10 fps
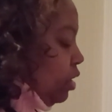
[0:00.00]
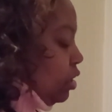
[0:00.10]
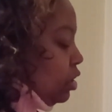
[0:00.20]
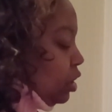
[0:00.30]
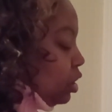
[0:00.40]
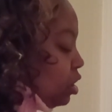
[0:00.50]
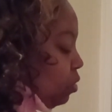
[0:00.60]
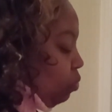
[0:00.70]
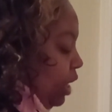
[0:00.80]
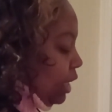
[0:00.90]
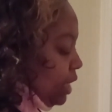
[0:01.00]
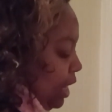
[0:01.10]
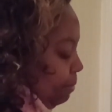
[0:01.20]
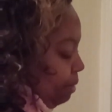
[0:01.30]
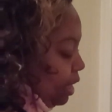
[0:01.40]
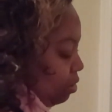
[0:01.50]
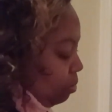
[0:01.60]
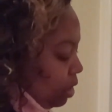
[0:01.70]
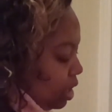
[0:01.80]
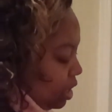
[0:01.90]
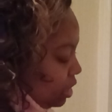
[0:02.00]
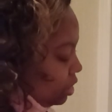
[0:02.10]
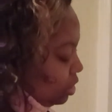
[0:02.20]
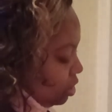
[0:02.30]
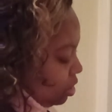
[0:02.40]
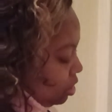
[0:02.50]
It's a good weekday meal because